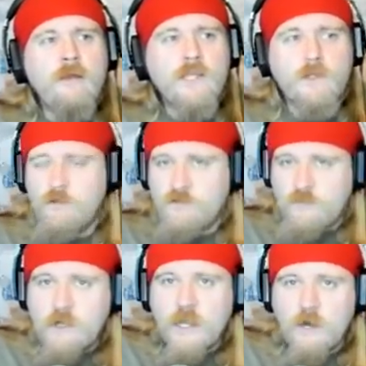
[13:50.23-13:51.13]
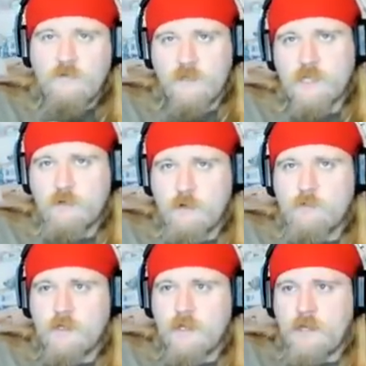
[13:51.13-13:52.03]
So it was very carefully
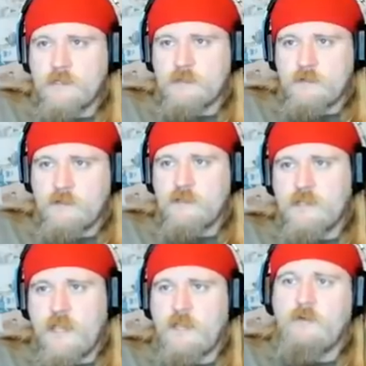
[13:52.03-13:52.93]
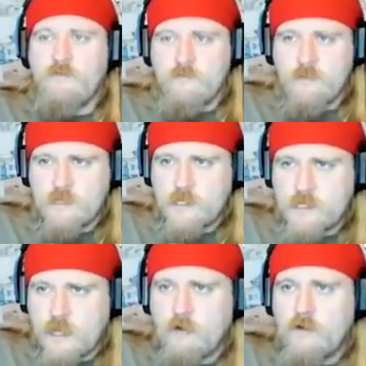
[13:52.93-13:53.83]
scripted. That doesn't take away from the
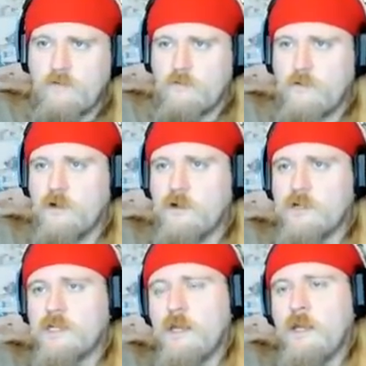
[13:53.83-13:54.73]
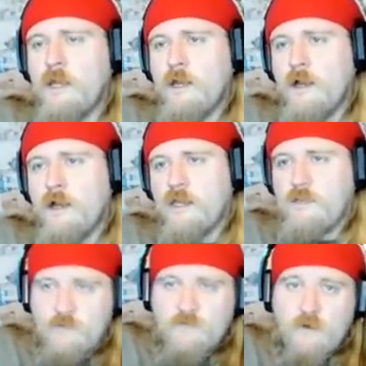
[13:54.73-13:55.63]
sincerity of the words.
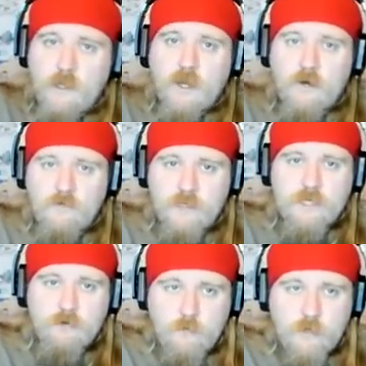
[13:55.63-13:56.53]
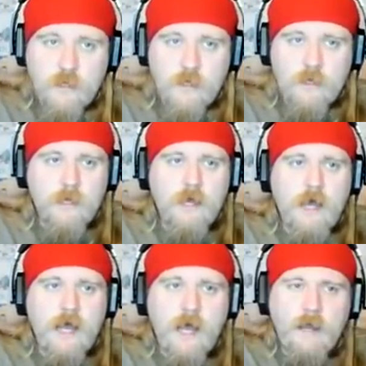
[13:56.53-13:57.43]
Even very carefully scripting it,
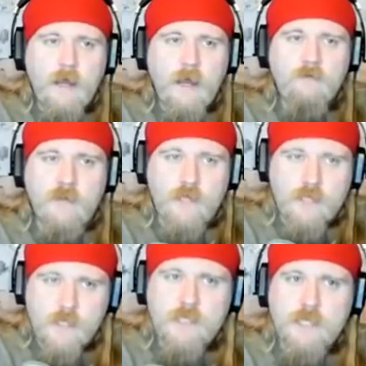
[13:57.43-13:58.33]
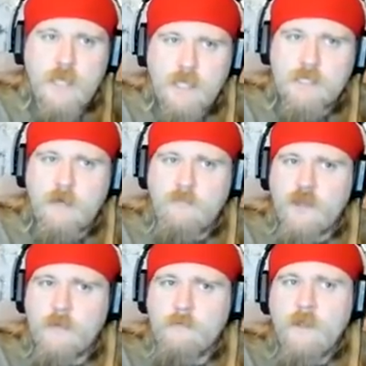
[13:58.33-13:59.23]
I really did say
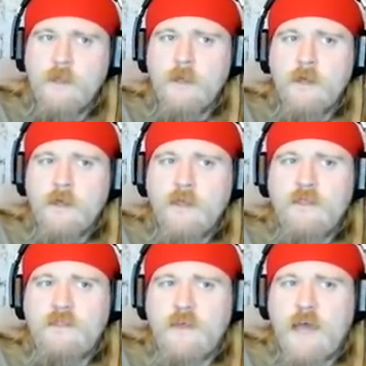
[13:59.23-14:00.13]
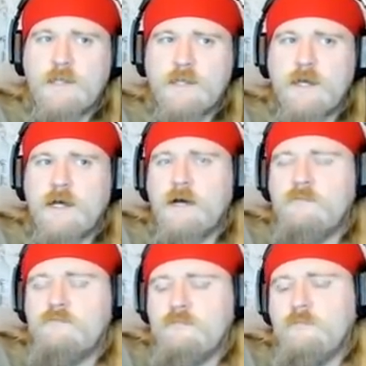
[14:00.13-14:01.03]
something that
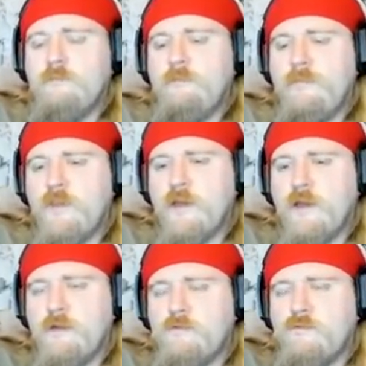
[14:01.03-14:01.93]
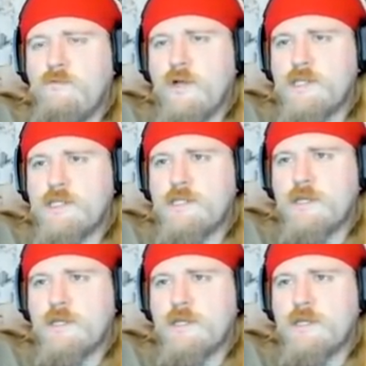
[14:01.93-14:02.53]
was